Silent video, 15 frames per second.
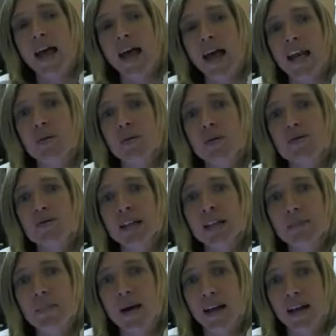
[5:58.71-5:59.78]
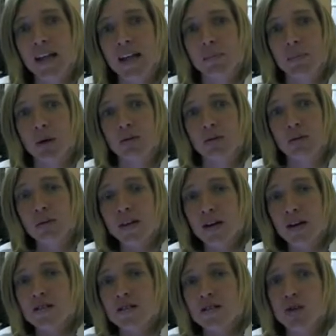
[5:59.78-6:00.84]
And it was really back in about
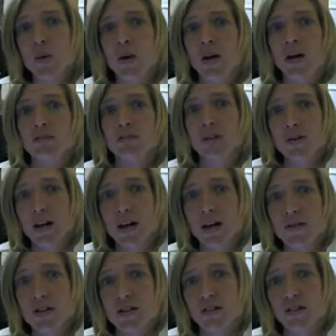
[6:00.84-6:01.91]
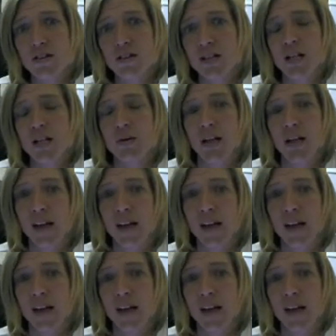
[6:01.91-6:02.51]
2012, 2013, when